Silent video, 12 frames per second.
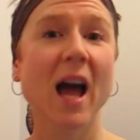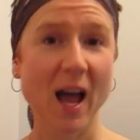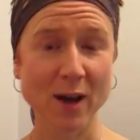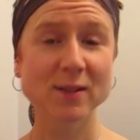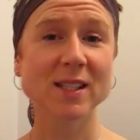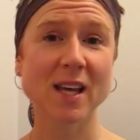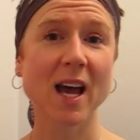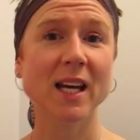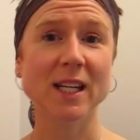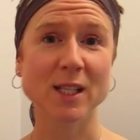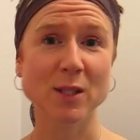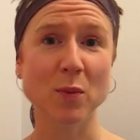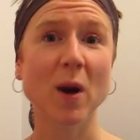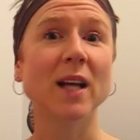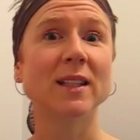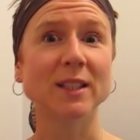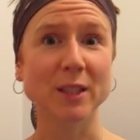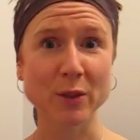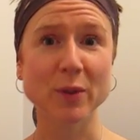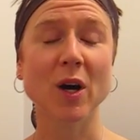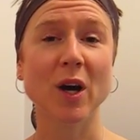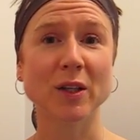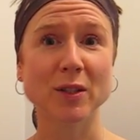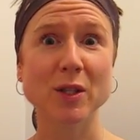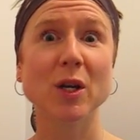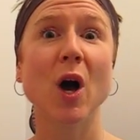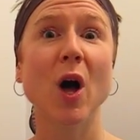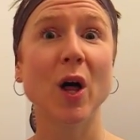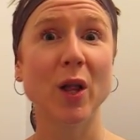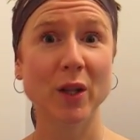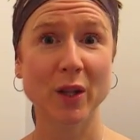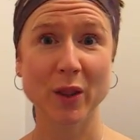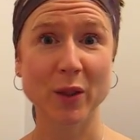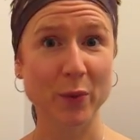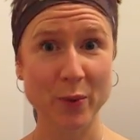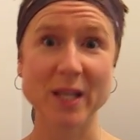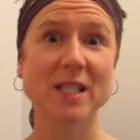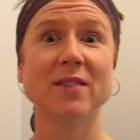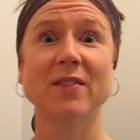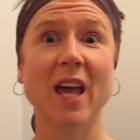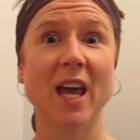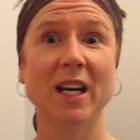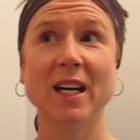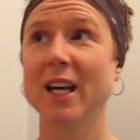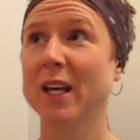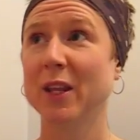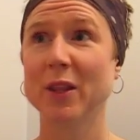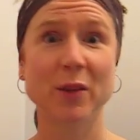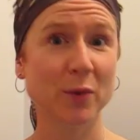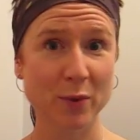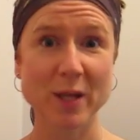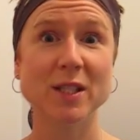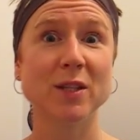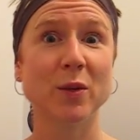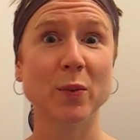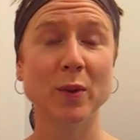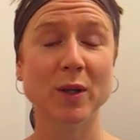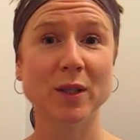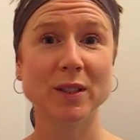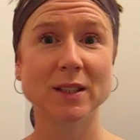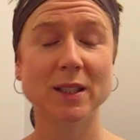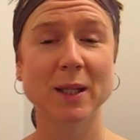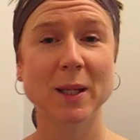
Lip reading: Outside is what Yukoners call the rest of Canada, the rest of the world.